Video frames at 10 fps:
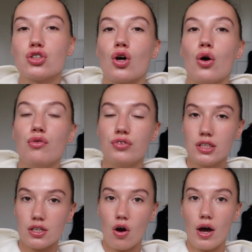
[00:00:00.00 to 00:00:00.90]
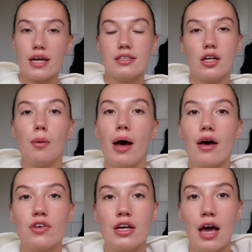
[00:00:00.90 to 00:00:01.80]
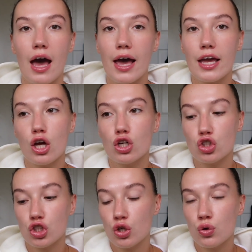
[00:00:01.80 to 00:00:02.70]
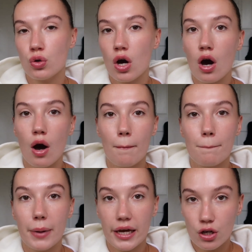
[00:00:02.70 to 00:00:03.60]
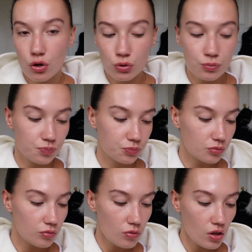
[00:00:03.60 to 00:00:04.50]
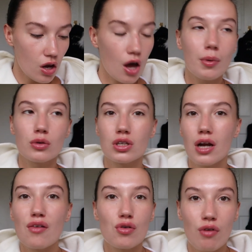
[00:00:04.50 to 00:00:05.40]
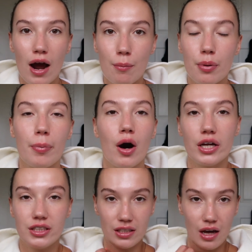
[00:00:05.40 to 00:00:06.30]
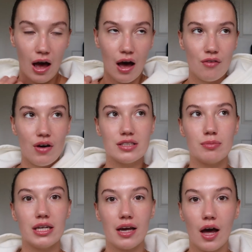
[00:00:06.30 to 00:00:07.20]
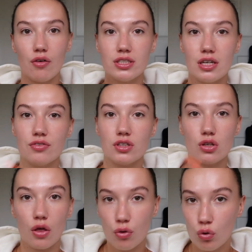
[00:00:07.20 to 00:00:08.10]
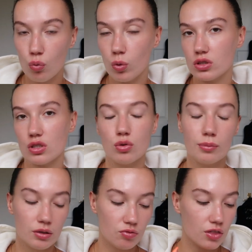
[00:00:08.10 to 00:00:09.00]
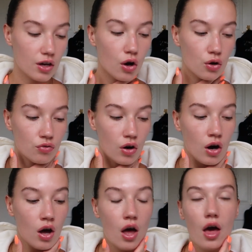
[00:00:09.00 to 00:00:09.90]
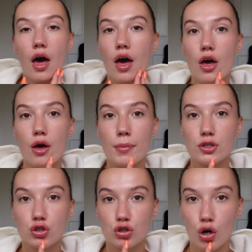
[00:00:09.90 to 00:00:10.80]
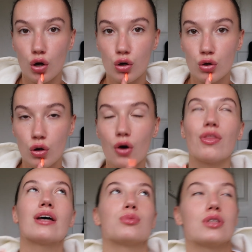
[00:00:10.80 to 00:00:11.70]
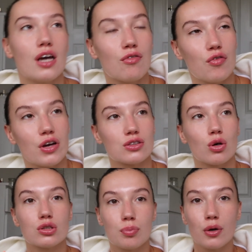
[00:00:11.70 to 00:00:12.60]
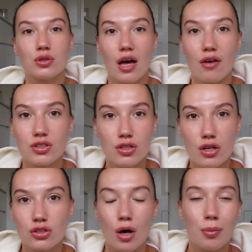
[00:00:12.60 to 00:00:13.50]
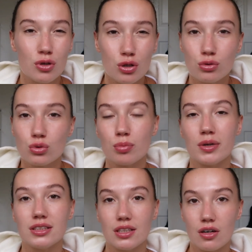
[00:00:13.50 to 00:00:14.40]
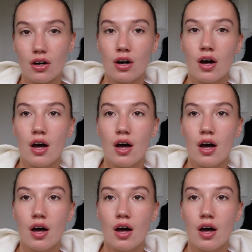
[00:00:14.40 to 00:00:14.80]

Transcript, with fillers: So for dinner I ended up having a tuna bagel um, I was going to have a wrap, but I didn't have as many calories left as I thought once I swapped everything over. Um, so, oh, that was the other thing. So I was supposed to have a certain type of noodles with my dinner.